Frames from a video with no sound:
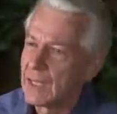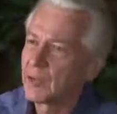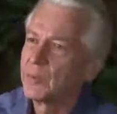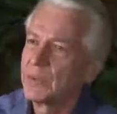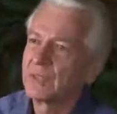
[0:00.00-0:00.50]

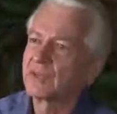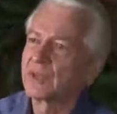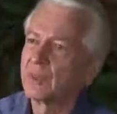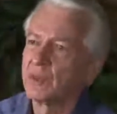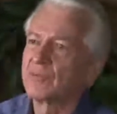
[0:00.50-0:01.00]
Helping
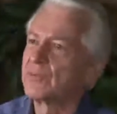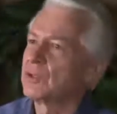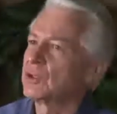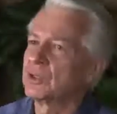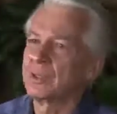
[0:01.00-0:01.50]
someone
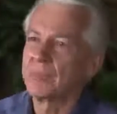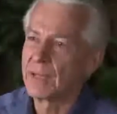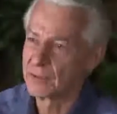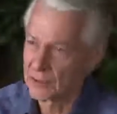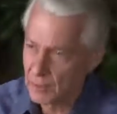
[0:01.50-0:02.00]
feel good
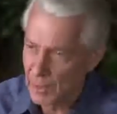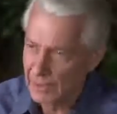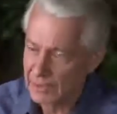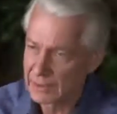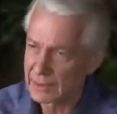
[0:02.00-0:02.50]
about
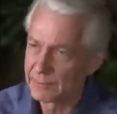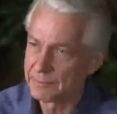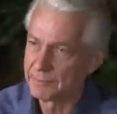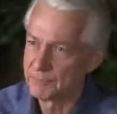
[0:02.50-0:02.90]
smiling.